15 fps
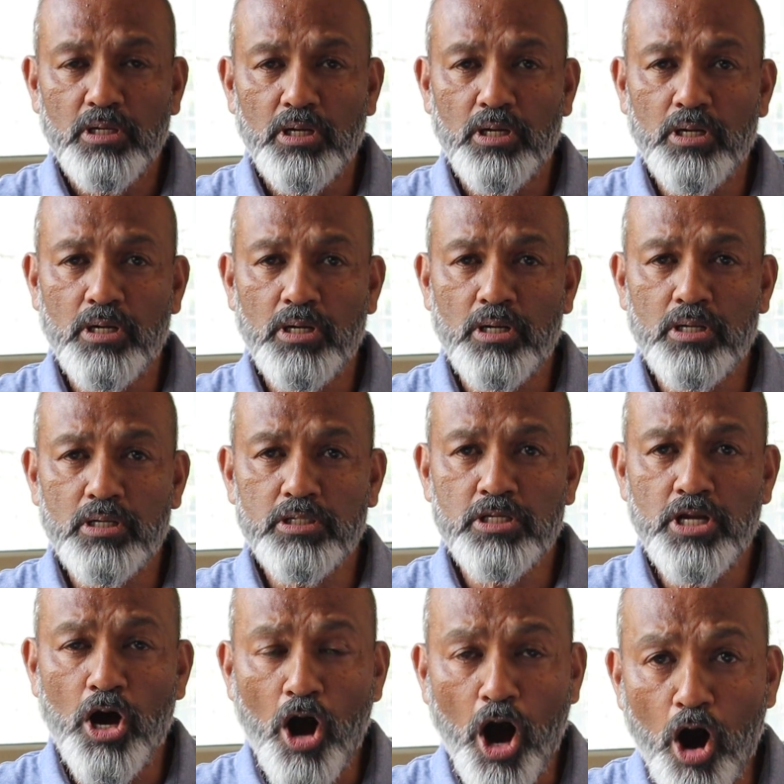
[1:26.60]

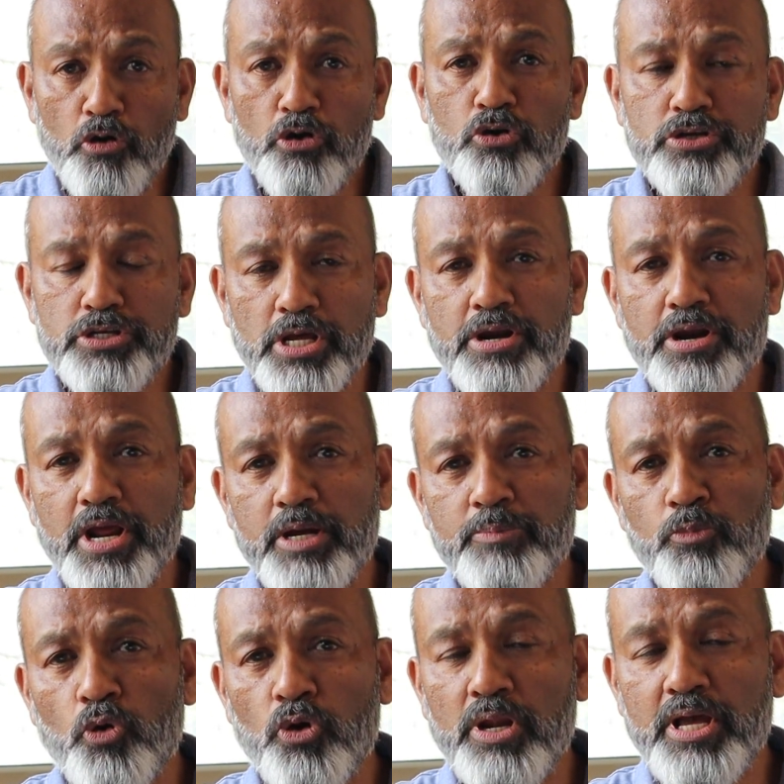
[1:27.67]
Now, how do you generate
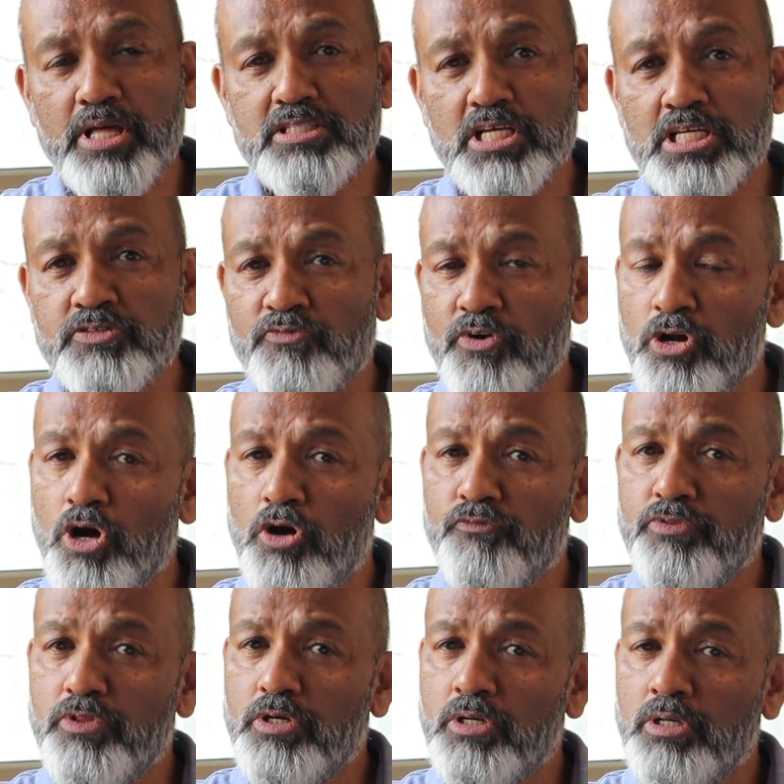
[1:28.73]
more leads is one
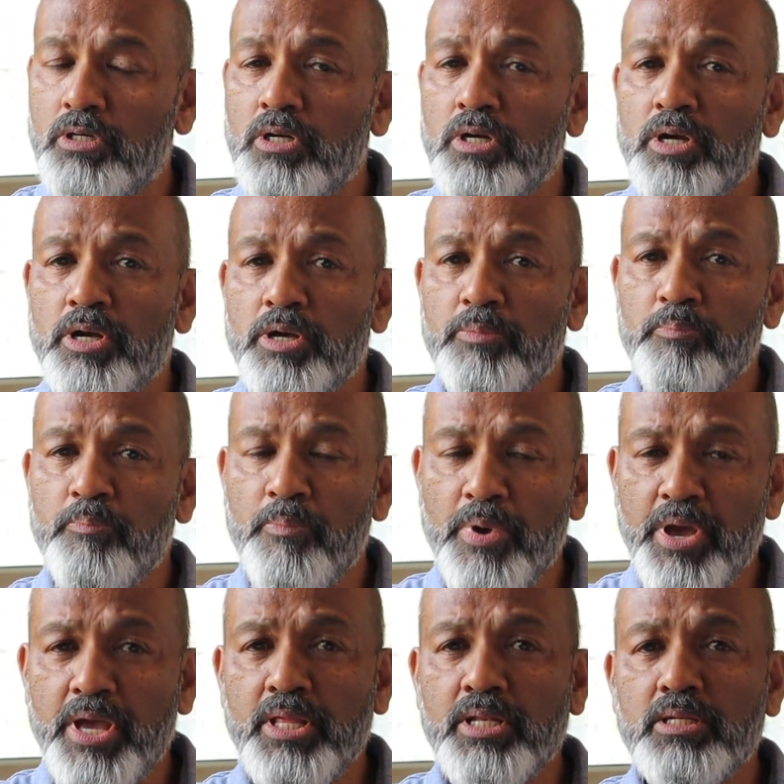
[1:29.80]
of the
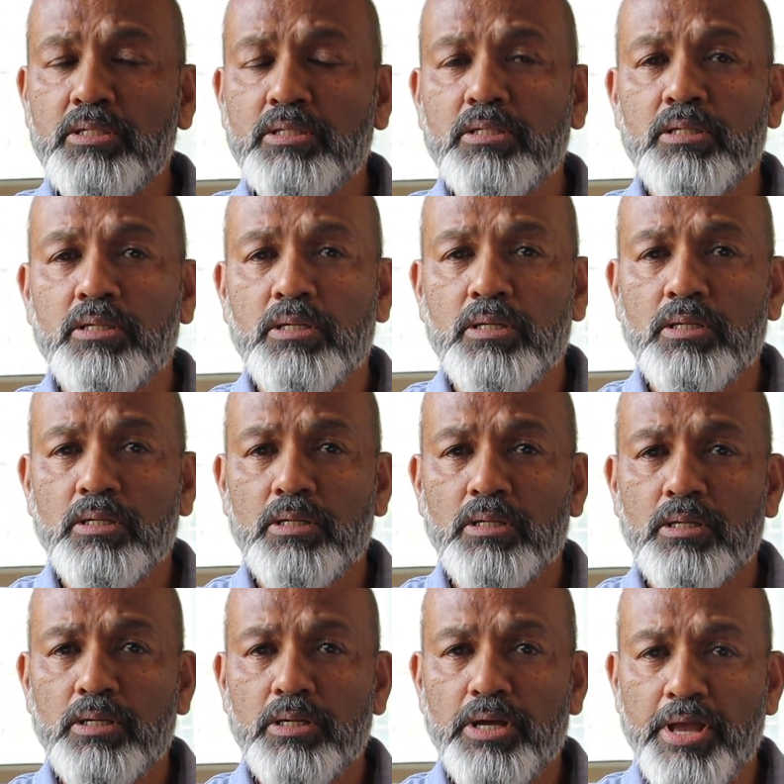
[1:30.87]
main
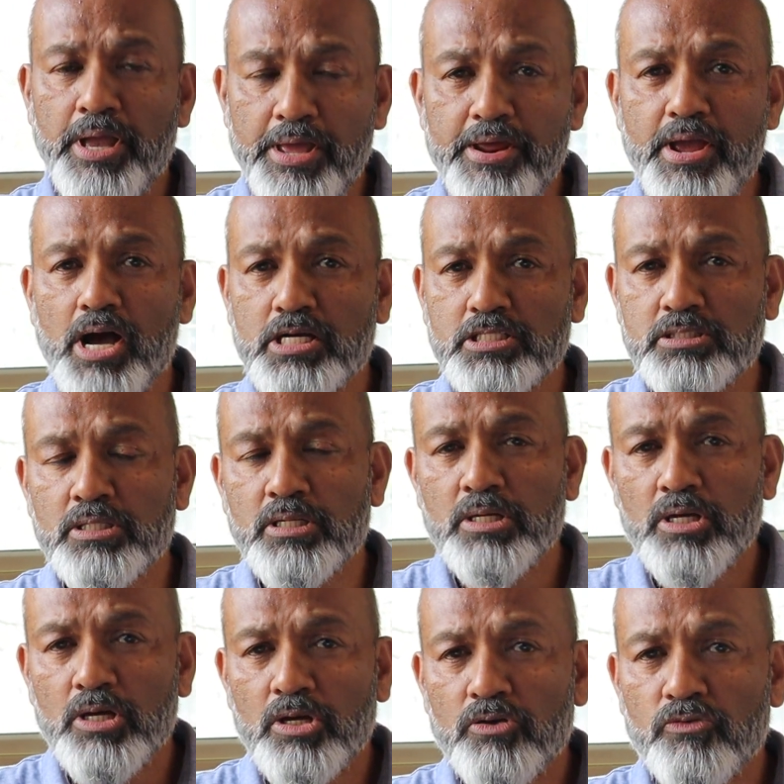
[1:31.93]
areas
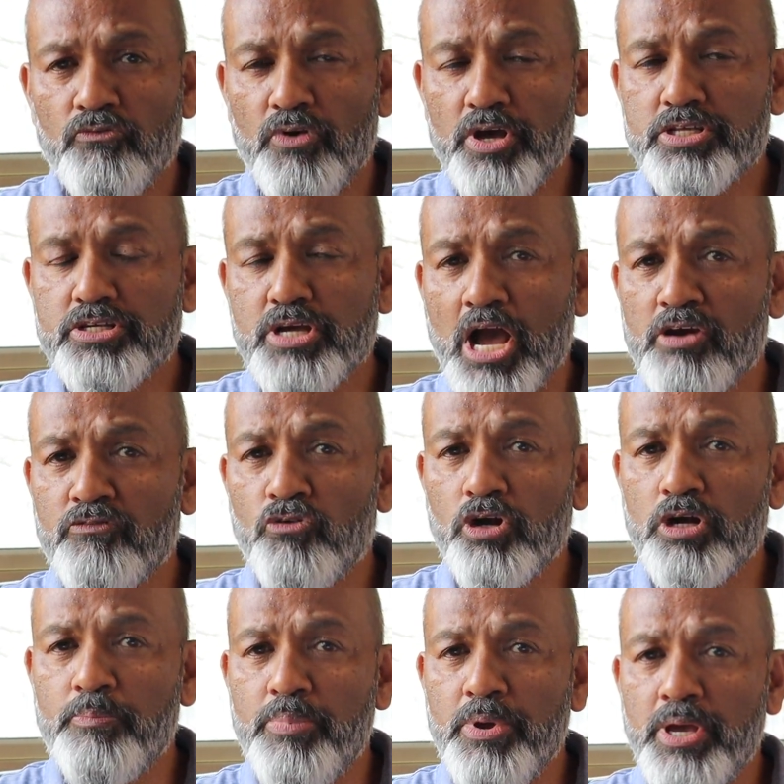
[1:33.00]
which I
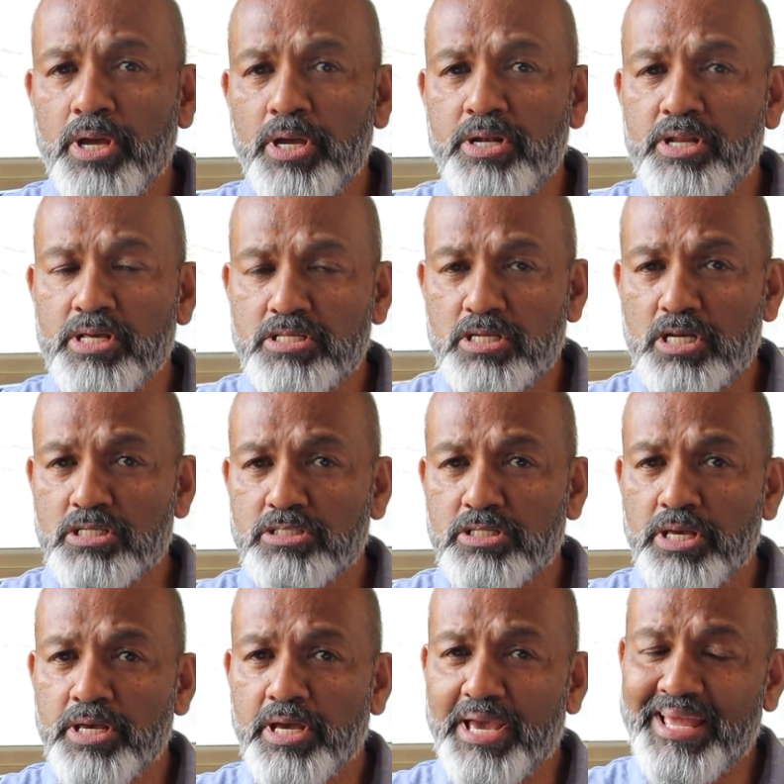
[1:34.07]
would be
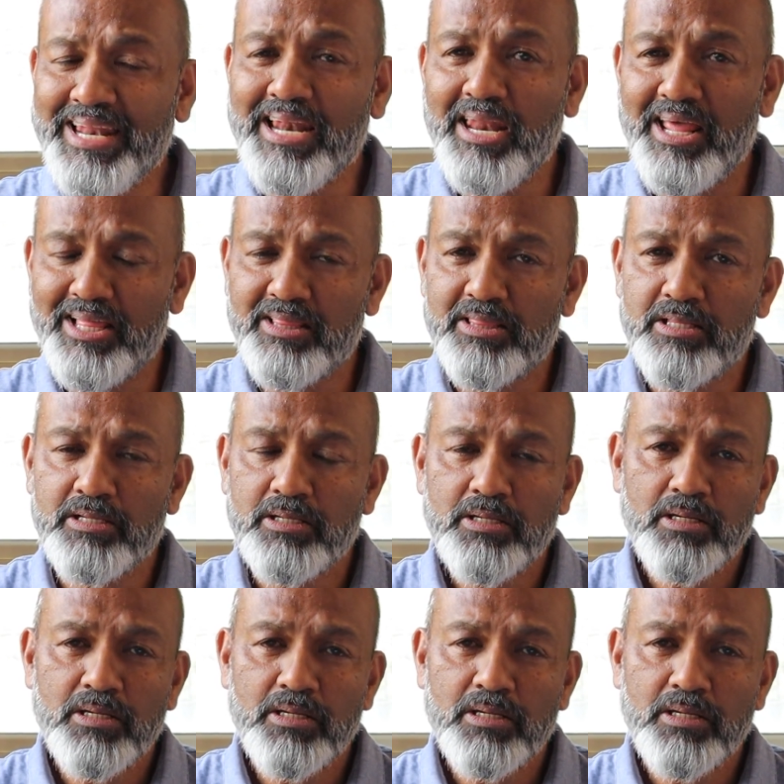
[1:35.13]
discussing in length